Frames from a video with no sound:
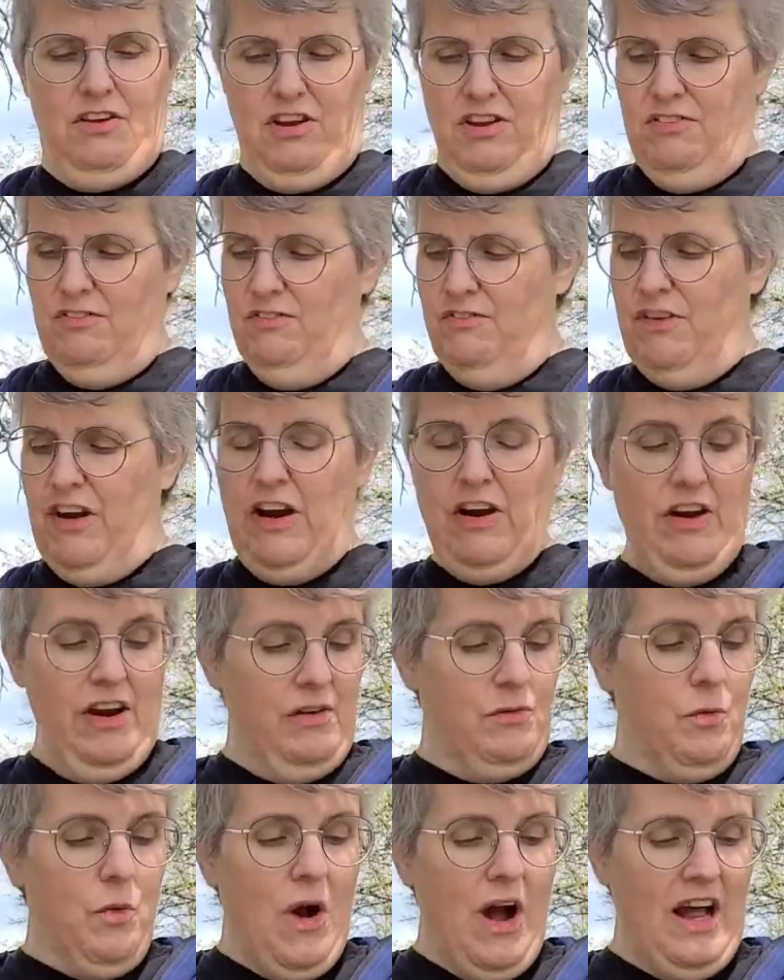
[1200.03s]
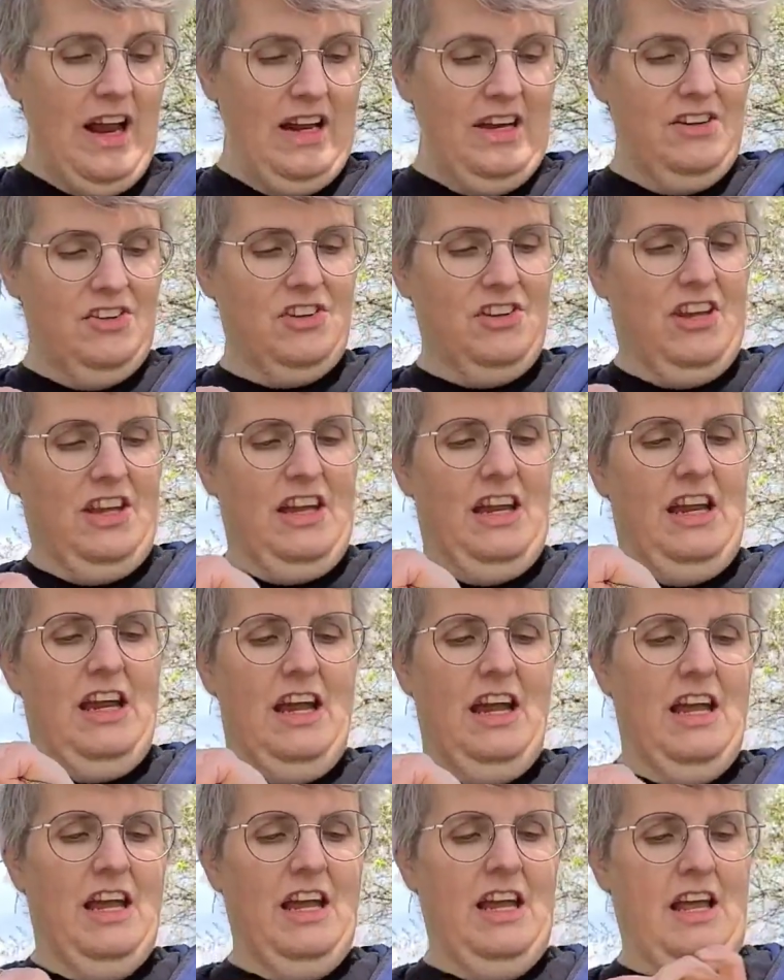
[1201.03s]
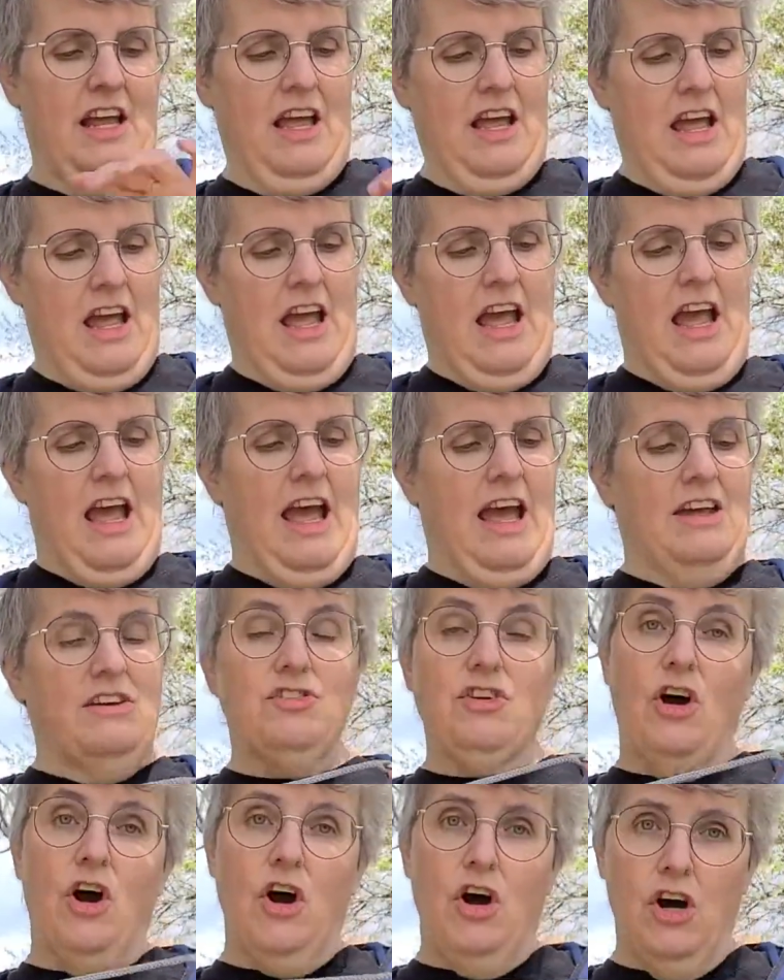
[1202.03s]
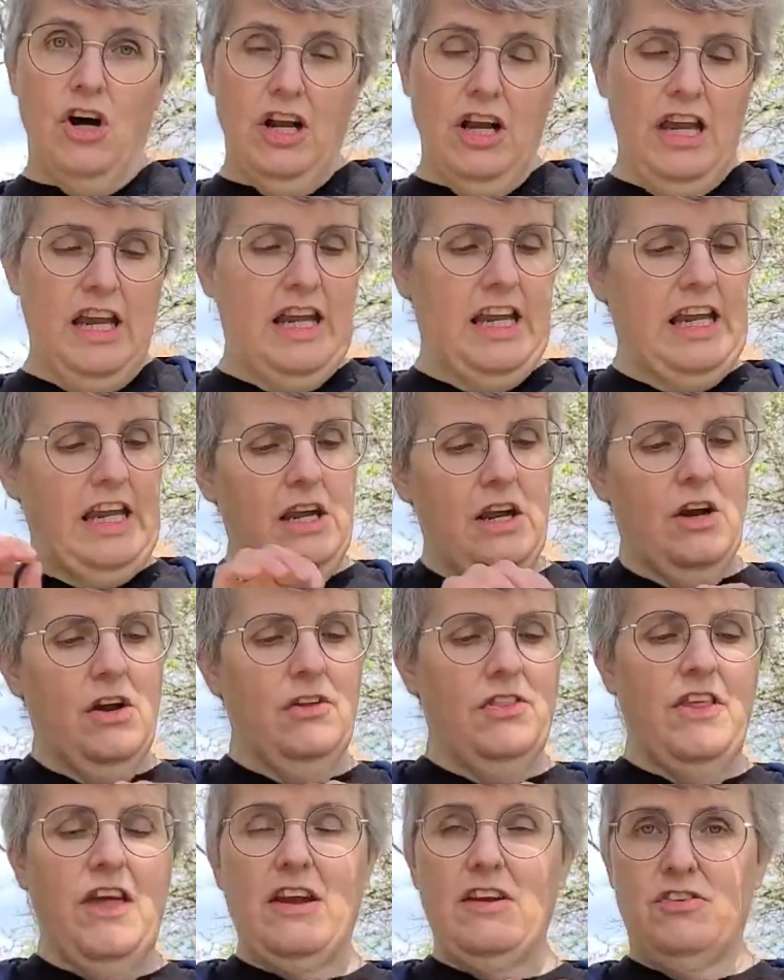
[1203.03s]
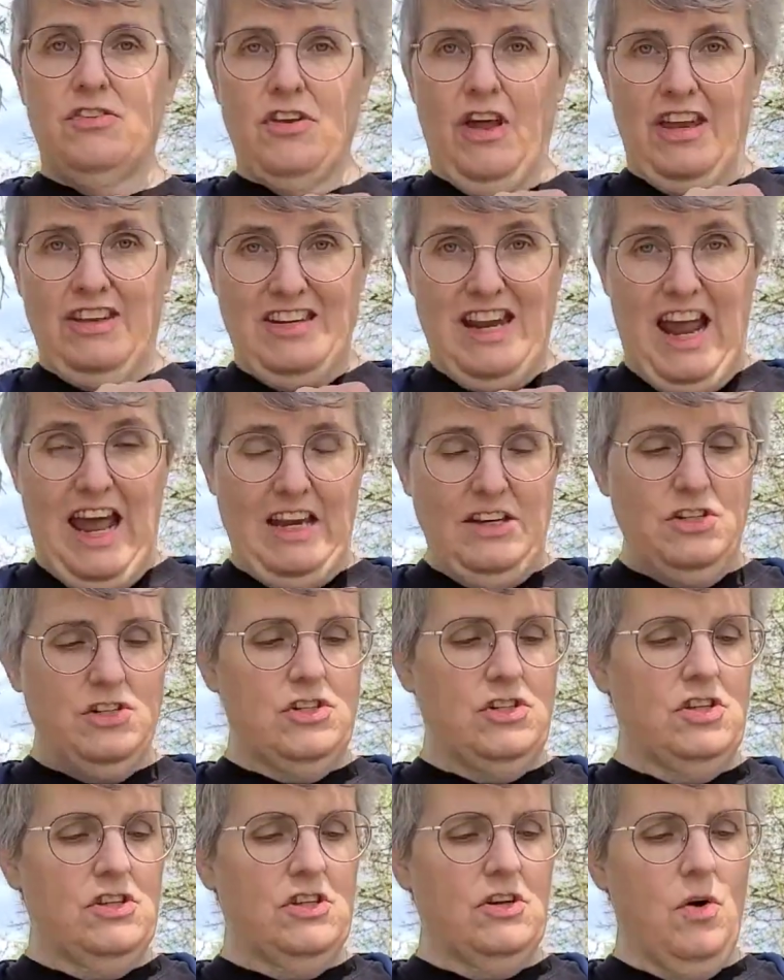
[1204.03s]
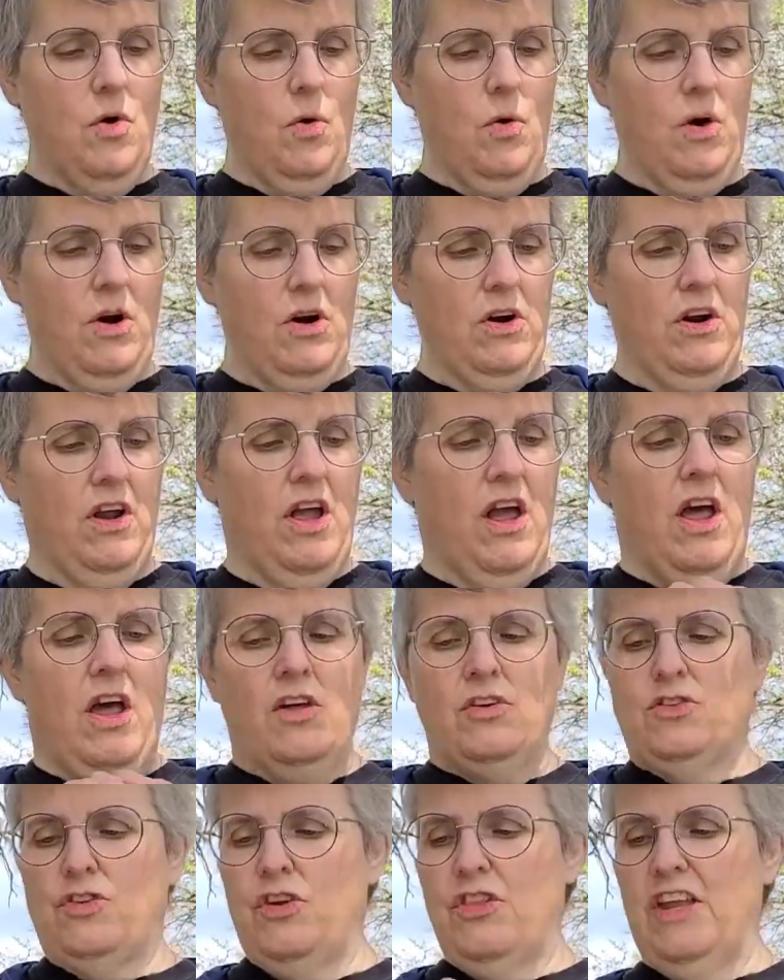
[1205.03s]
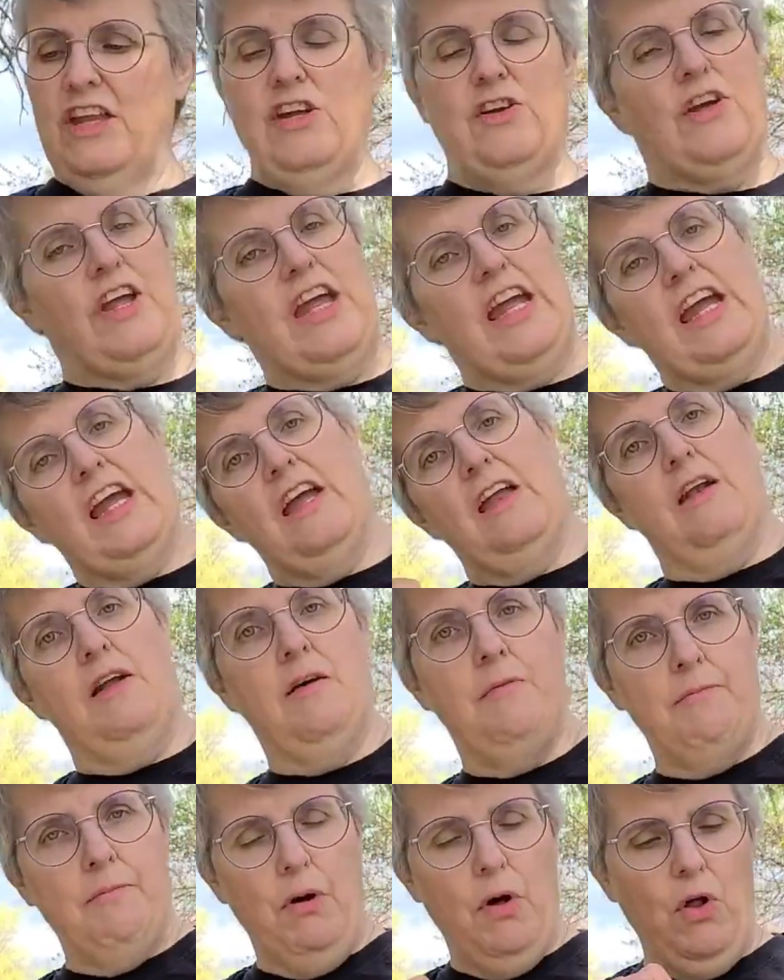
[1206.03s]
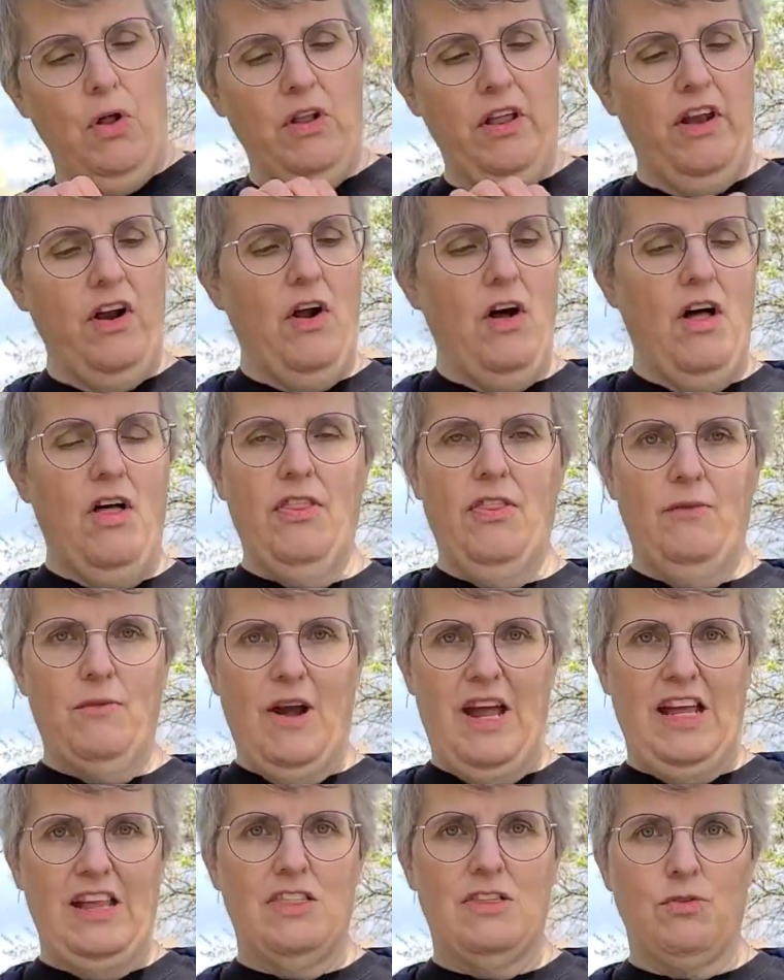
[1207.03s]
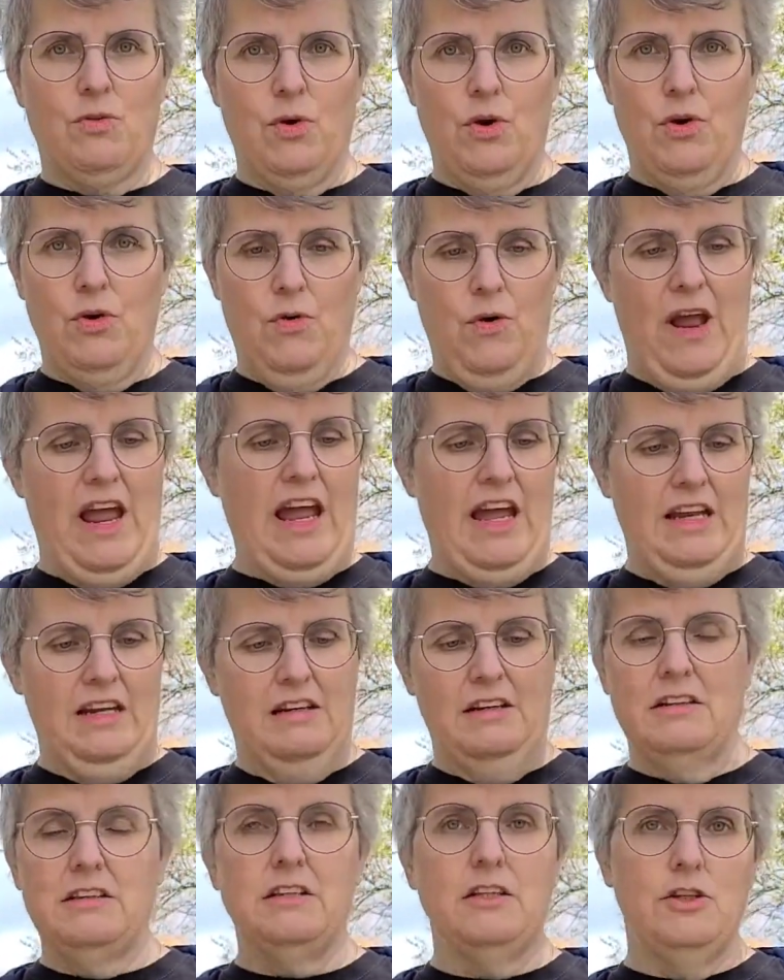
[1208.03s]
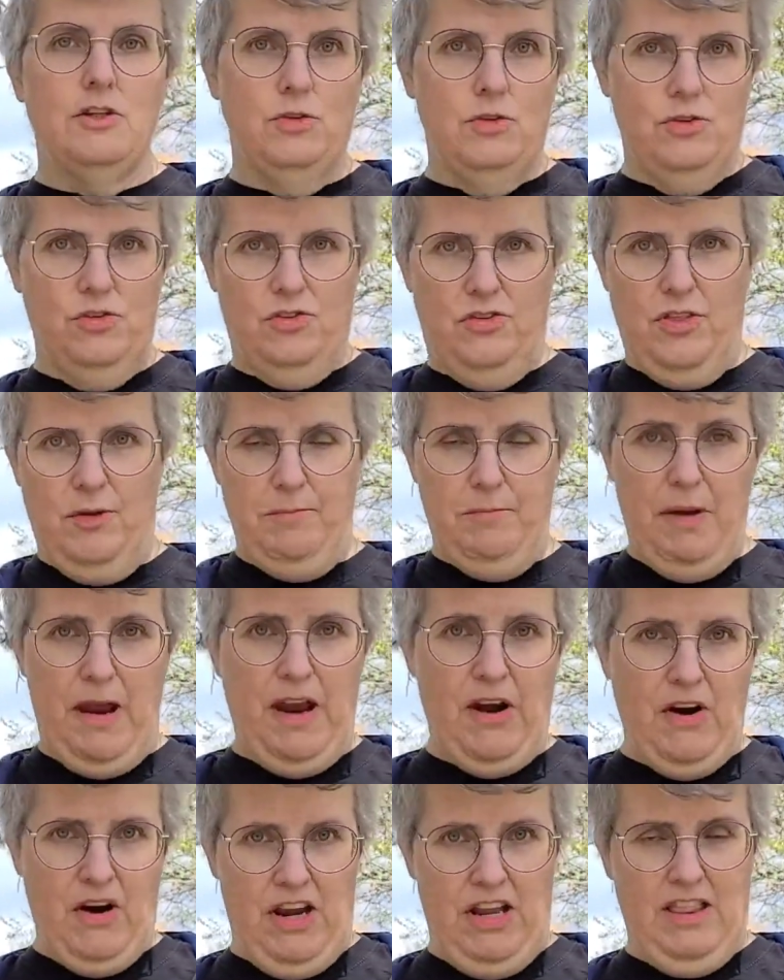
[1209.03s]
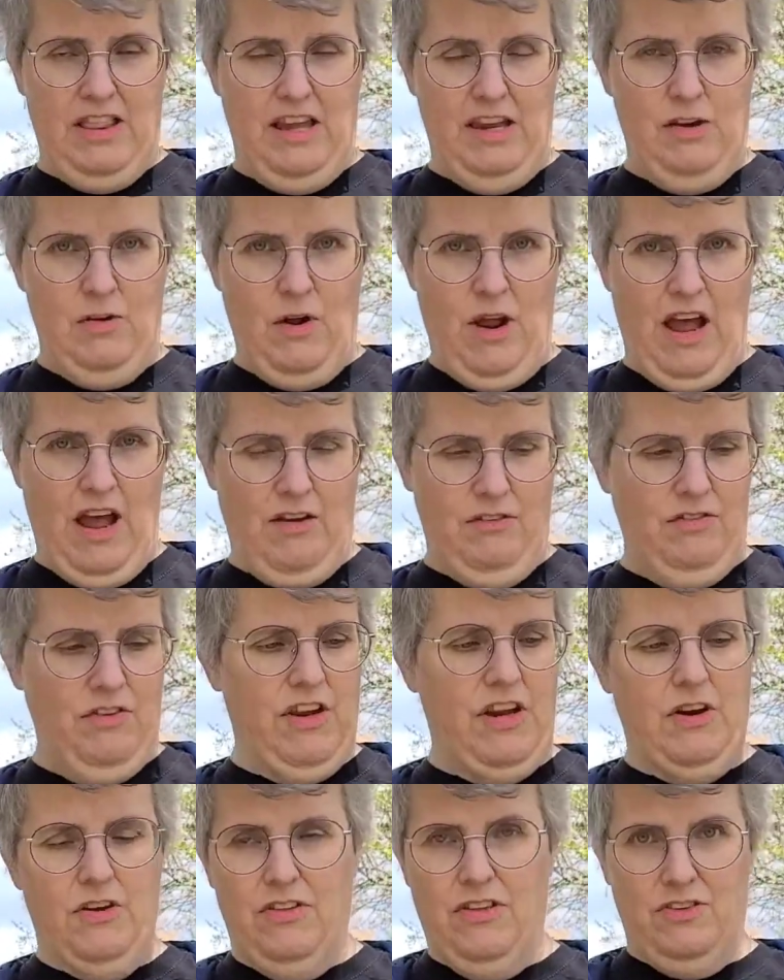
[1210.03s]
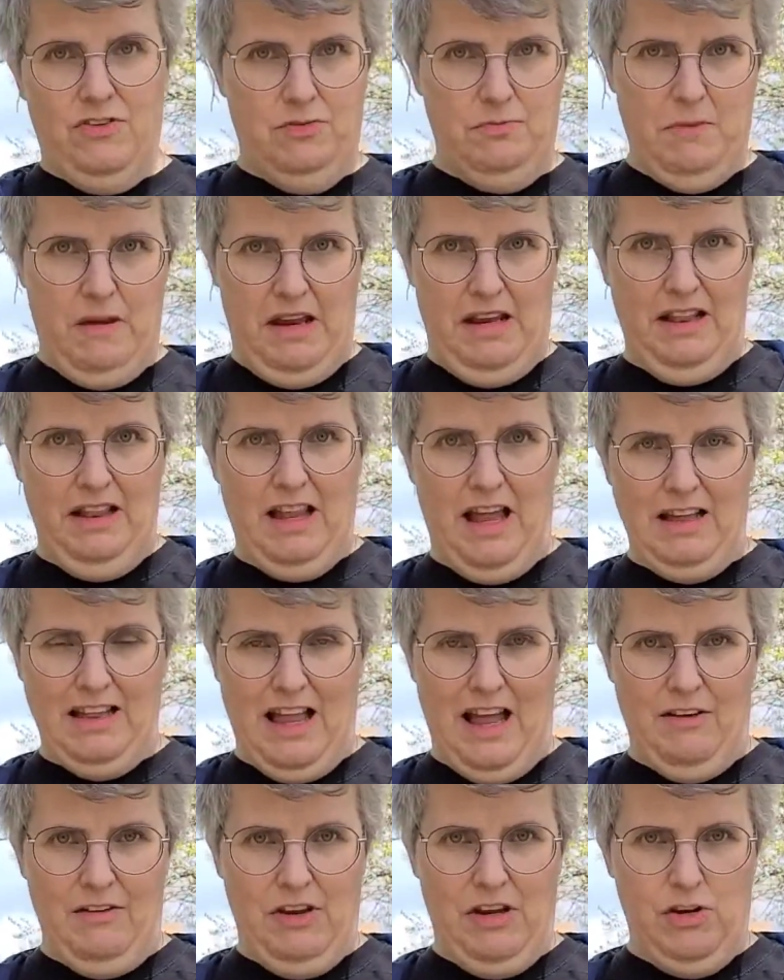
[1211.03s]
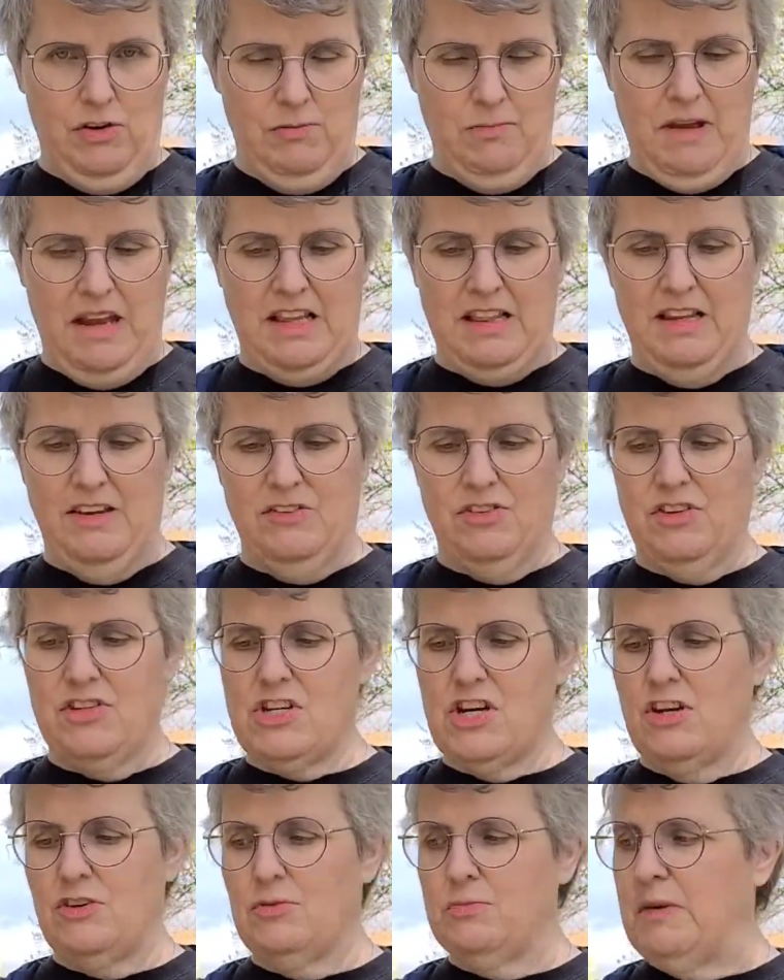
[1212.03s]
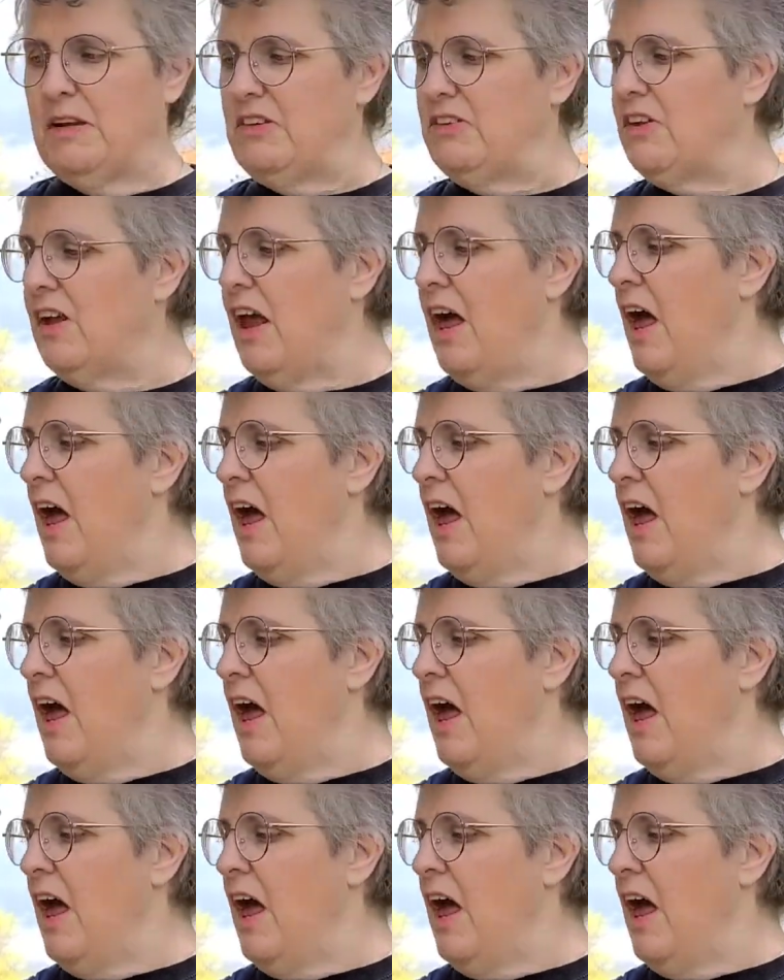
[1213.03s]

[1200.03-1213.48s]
very wisely has a hook here that's attached to the cord so that you can't pull it all the way through and lose the berry that you have here that's allowing you to make these adjustments.